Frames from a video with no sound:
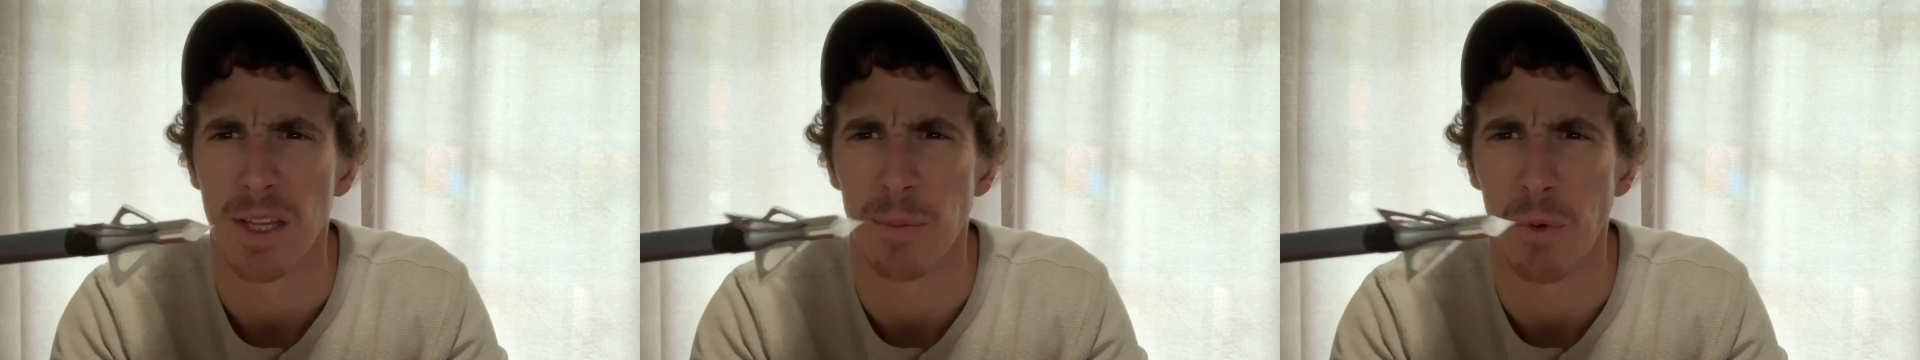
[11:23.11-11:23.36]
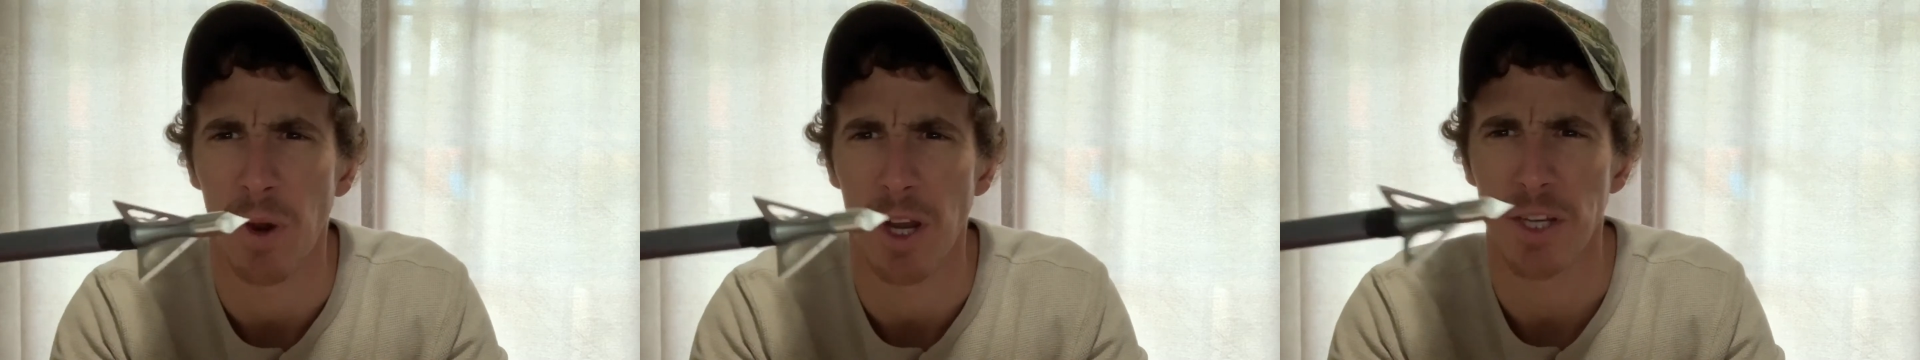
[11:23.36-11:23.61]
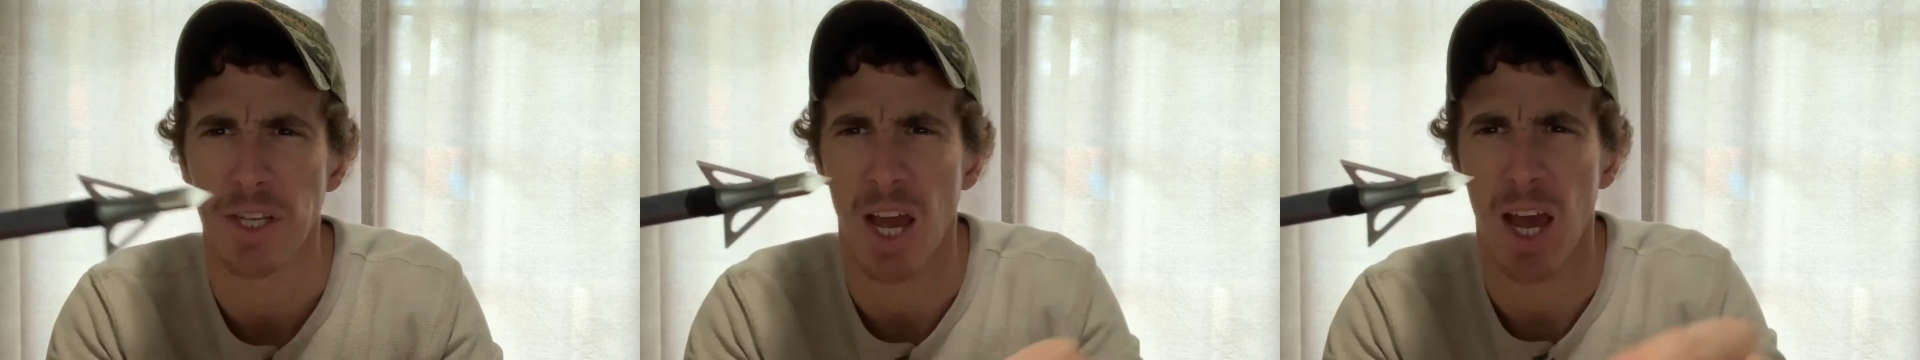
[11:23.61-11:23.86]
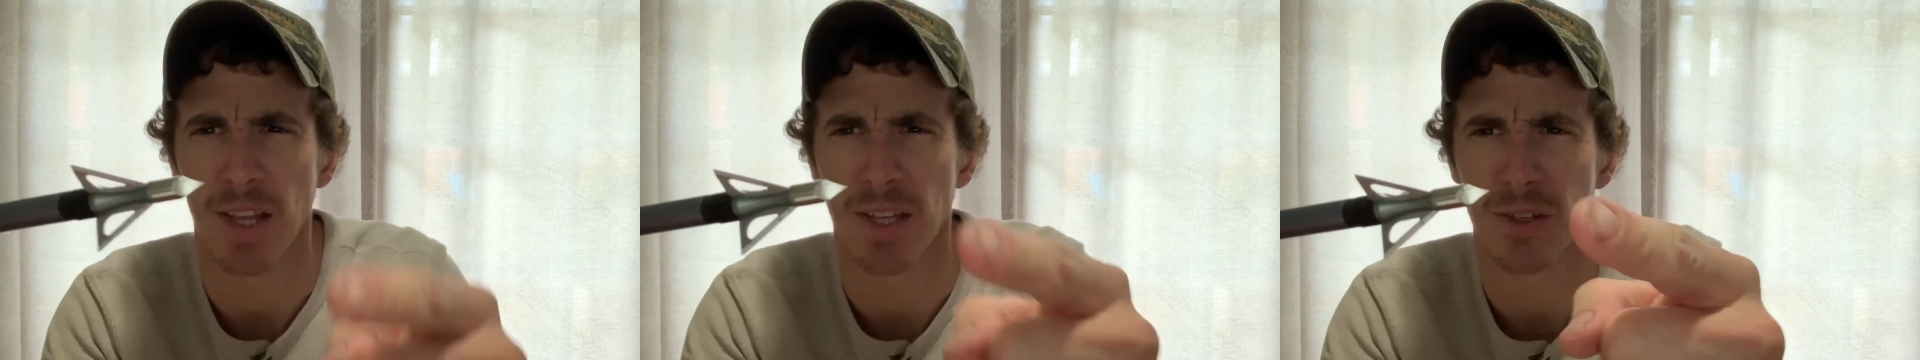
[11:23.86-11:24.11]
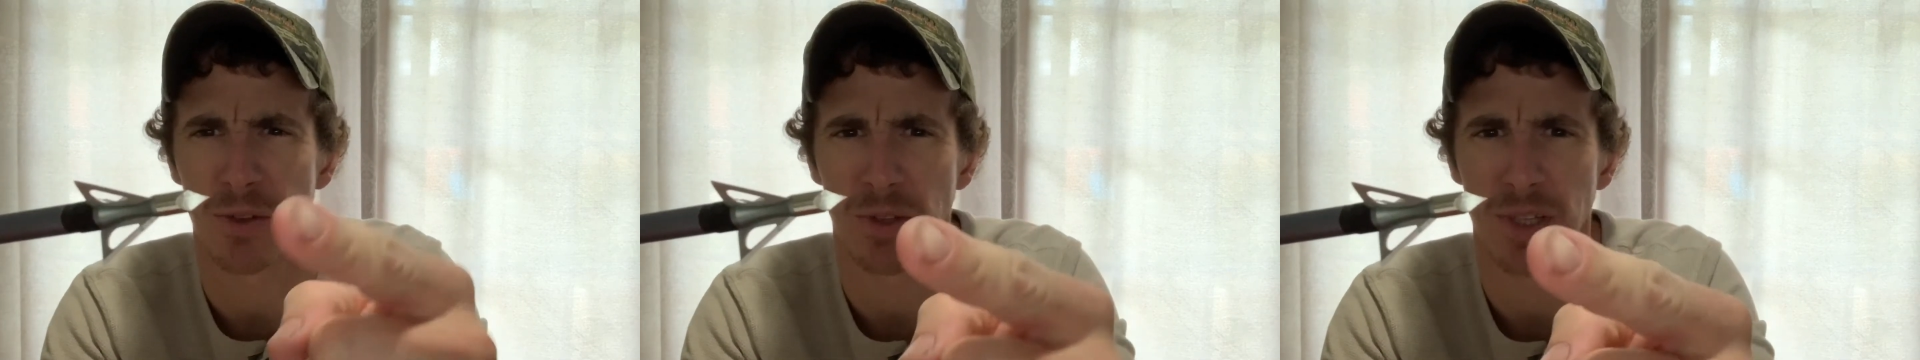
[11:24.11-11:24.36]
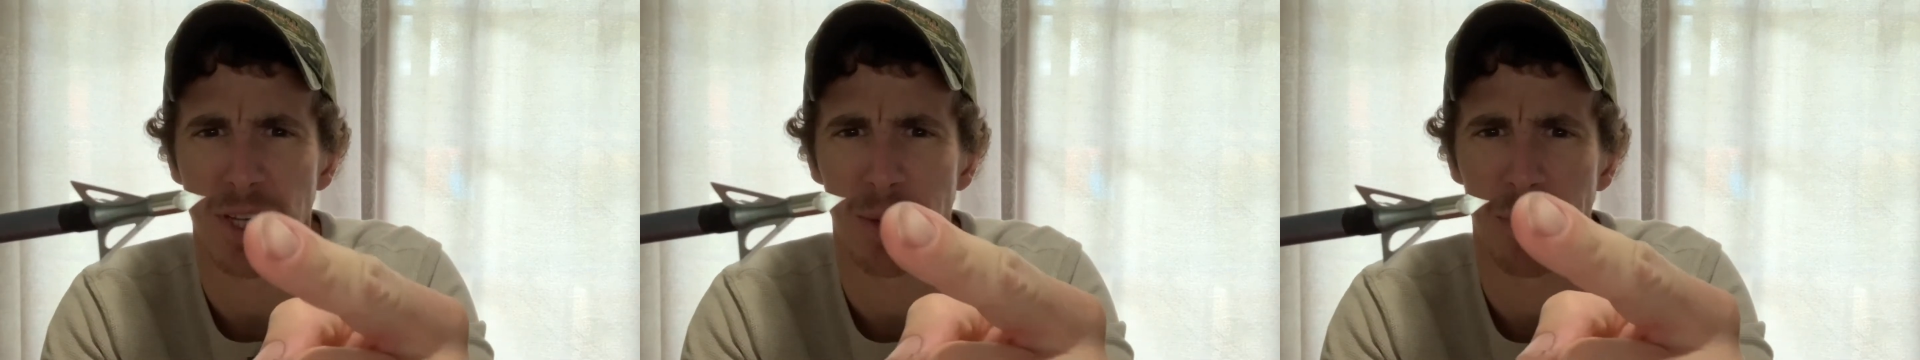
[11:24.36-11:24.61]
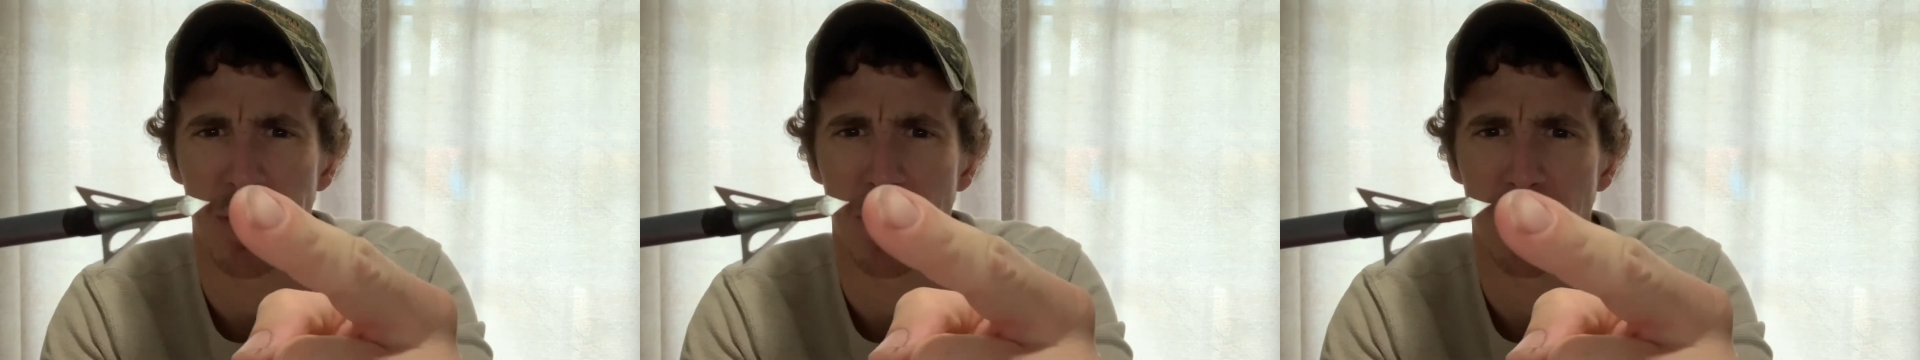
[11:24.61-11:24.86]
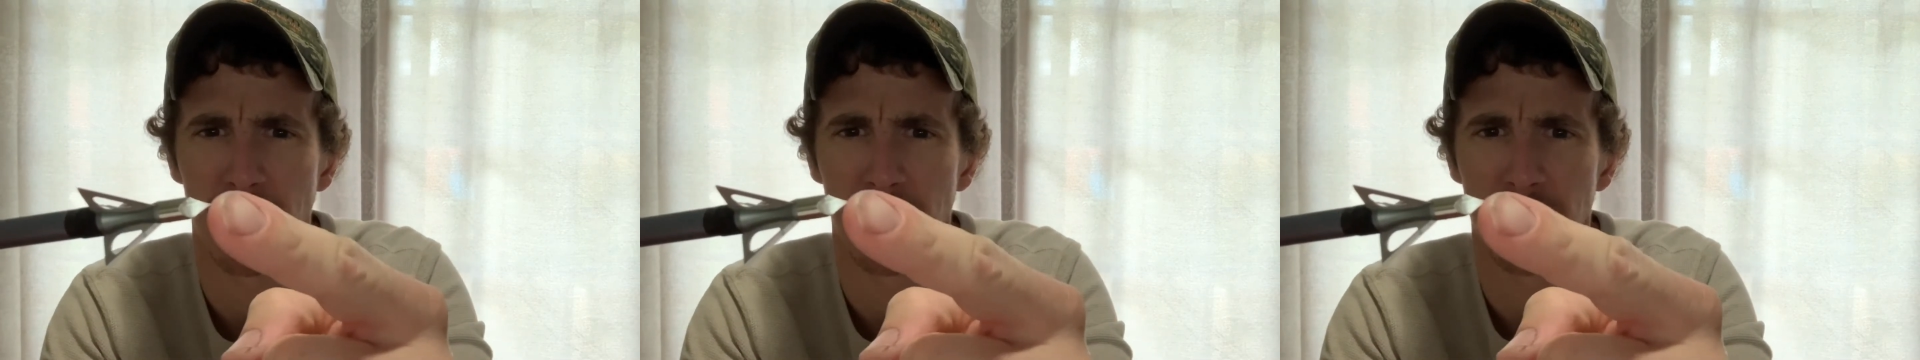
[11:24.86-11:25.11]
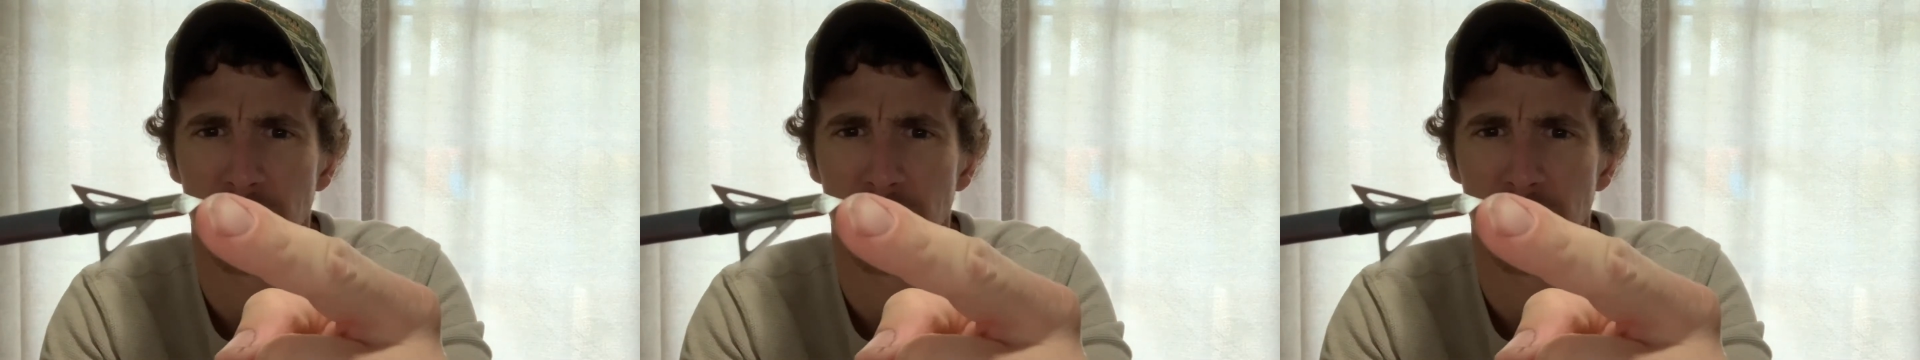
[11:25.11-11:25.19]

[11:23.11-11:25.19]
more I shot, this little tip here